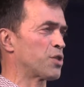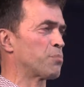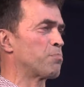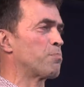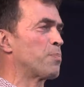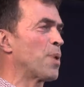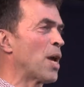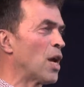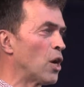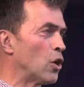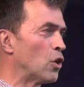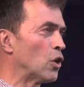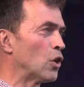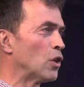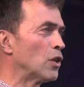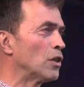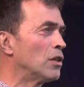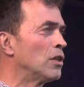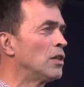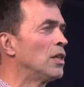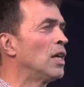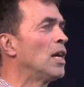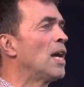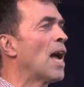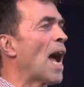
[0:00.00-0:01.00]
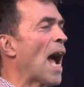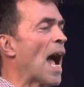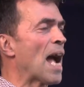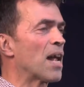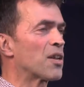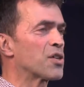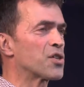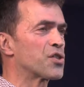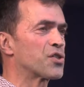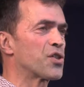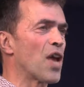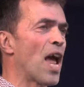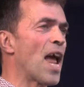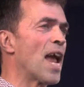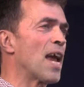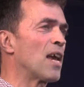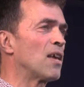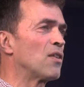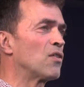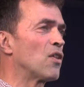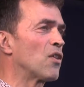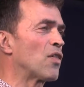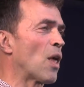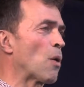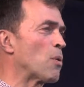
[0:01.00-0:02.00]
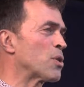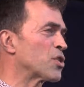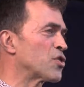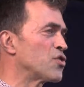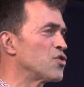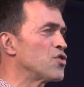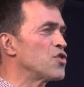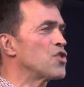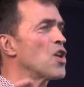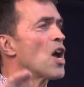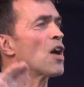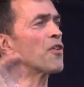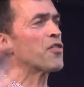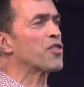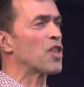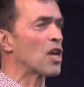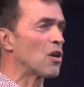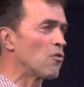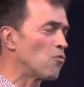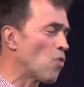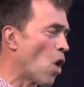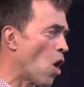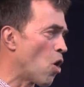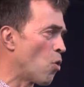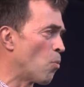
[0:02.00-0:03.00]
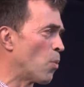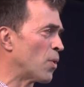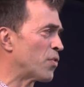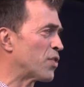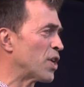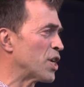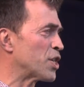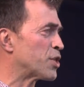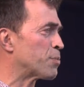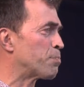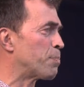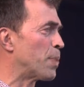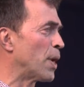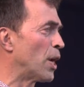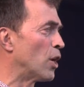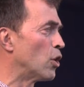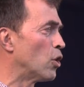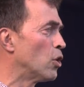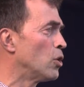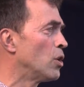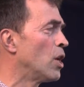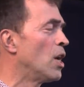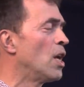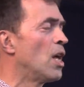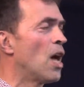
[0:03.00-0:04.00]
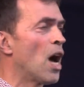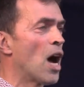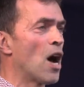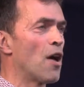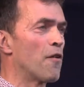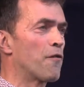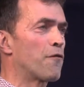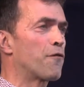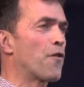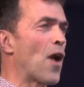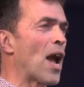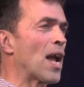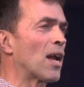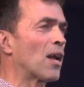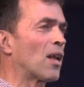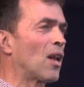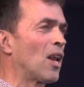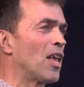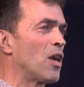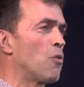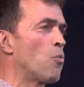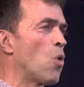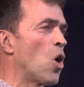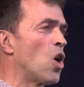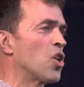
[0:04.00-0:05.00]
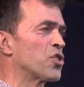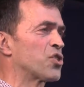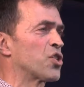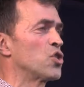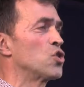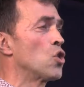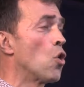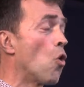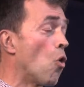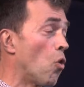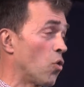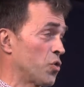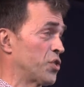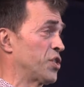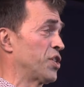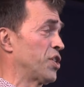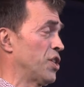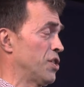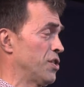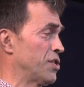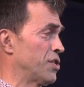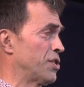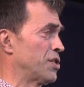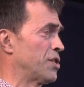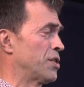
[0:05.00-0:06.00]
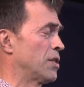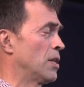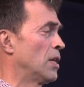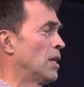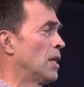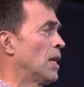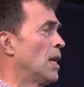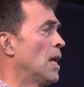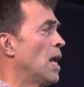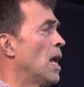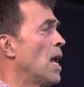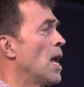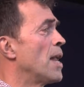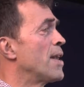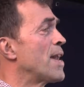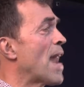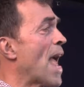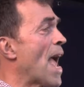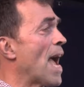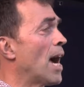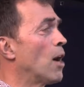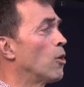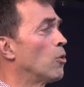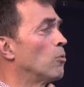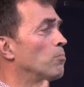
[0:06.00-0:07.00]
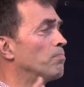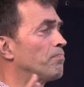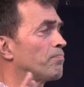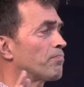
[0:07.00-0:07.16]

bill and saying that there was nothing wrong with this bill, frankly, was nauseous. Now,